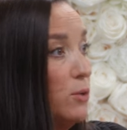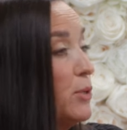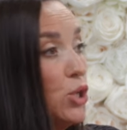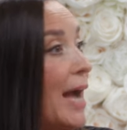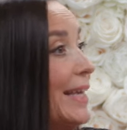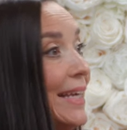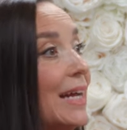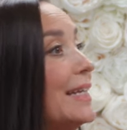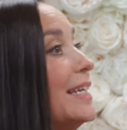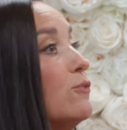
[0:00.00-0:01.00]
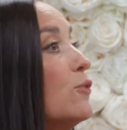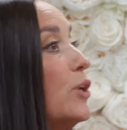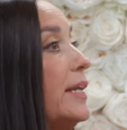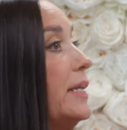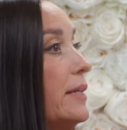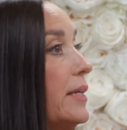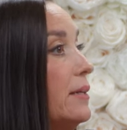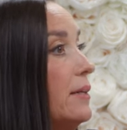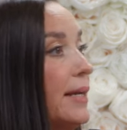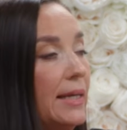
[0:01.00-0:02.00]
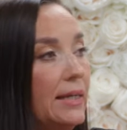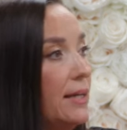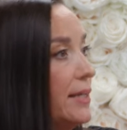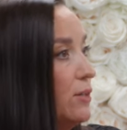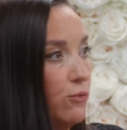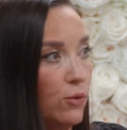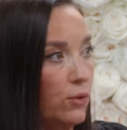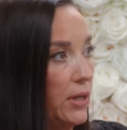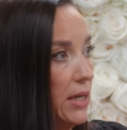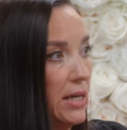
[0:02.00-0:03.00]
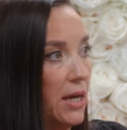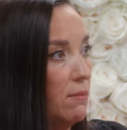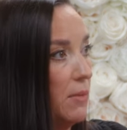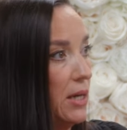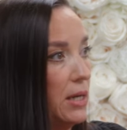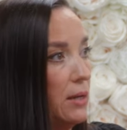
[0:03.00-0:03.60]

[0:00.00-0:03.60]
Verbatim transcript: Okay. I cannot oh. give her anything. Gotcha. I cannot give her any kind but of. But the money.